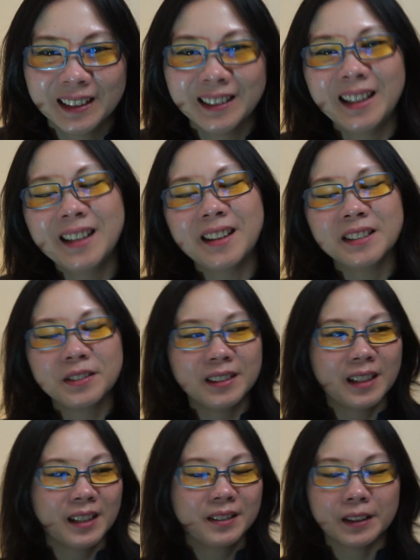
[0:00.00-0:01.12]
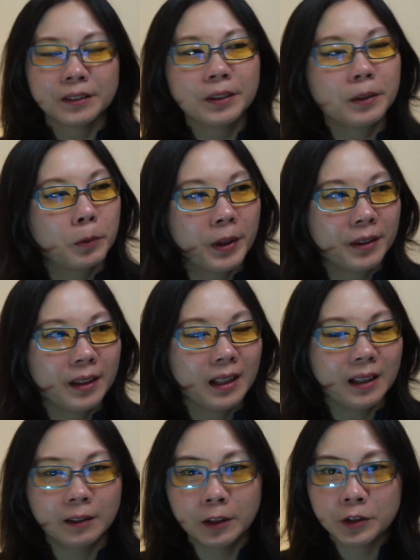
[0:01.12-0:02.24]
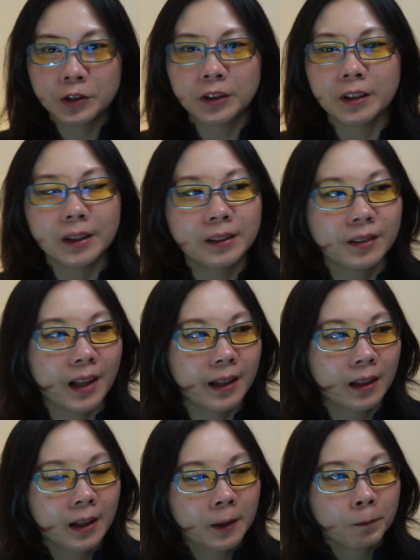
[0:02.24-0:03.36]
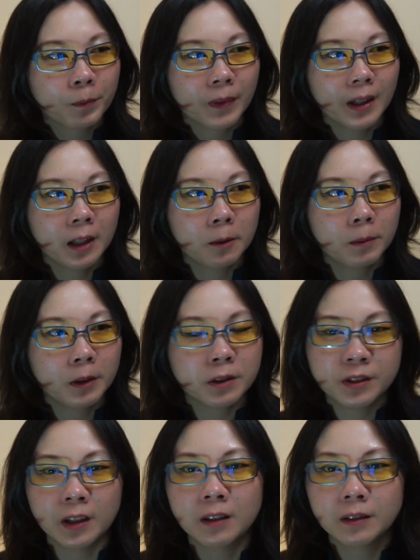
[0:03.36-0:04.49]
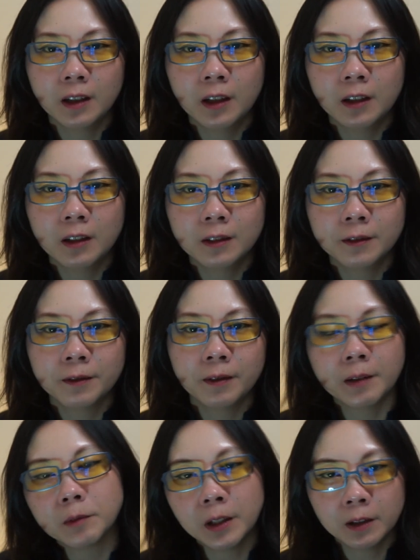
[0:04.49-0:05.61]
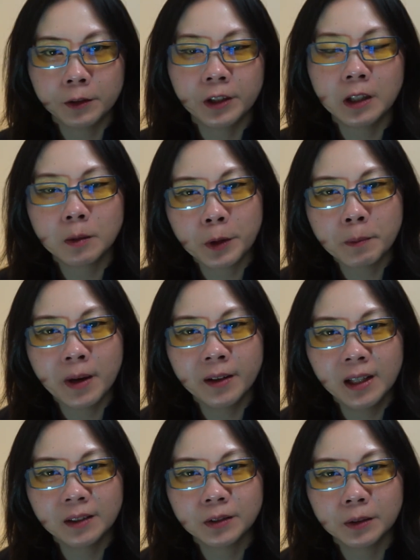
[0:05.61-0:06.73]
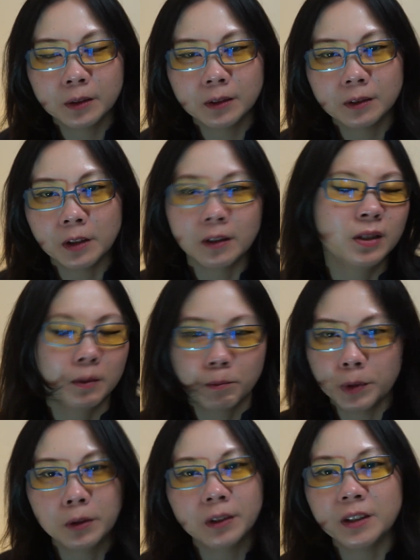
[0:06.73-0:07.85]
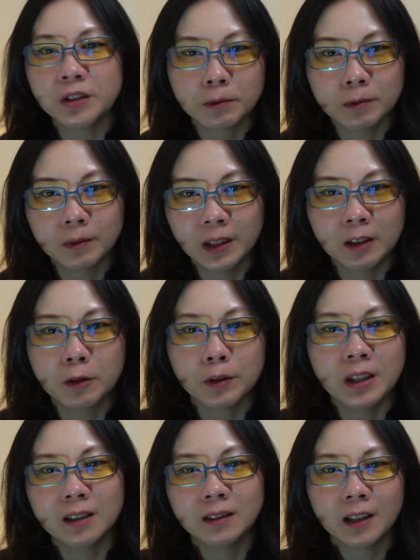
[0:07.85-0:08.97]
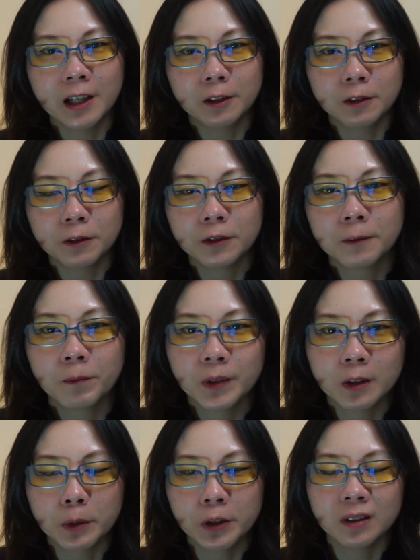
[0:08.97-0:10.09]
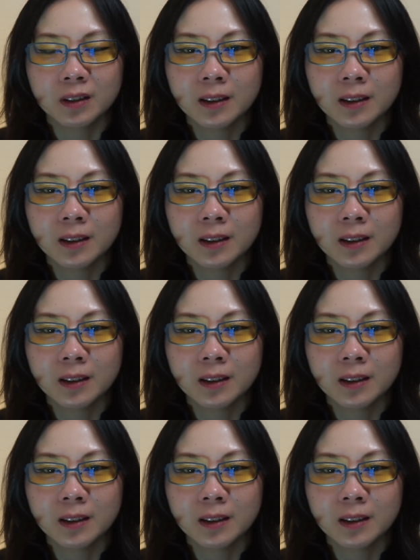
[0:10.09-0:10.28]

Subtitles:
Yeah, that's fantastic. So with the low sugar, is that a result of including your probiotics, or is it purely just an ingredient kind of component?